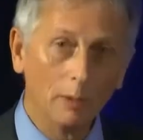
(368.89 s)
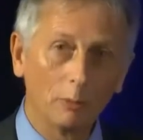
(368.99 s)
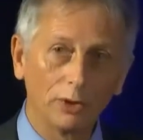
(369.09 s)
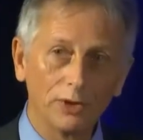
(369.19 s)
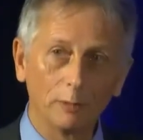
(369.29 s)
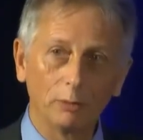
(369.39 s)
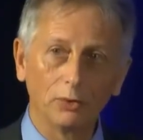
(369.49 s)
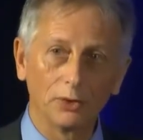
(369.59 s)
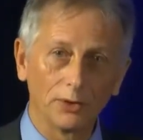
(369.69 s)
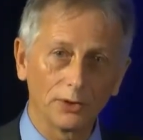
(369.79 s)

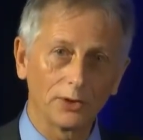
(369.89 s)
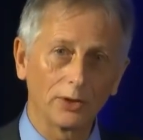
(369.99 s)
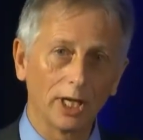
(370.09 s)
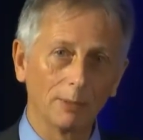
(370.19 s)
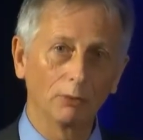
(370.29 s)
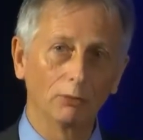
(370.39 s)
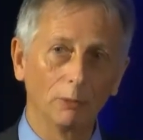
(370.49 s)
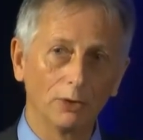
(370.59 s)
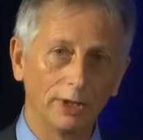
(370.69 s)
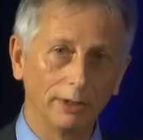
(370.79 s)
principles on sustainable raw
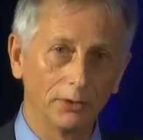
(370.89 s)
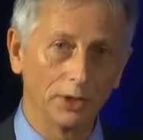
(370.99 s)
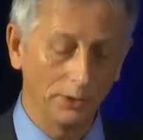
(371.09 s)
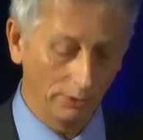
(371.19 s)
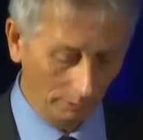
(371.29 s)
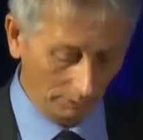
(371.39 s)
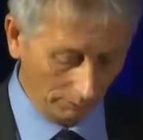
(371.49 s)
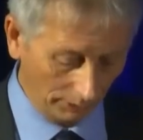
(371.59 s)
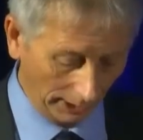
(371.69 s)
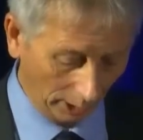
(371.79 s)
materials in Europe
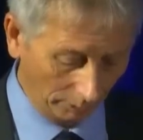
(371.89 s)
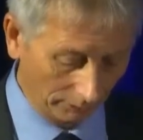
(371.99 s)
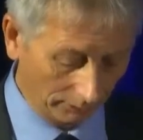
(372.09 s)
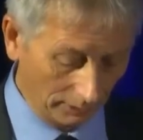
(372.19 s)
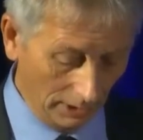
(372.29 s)
with the help of